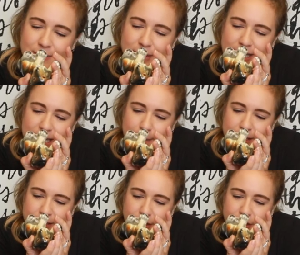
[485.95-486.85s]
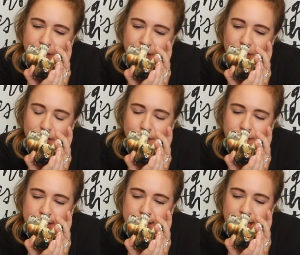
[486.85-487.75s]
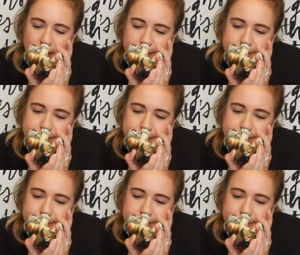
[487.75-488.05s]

by a company called Urfila.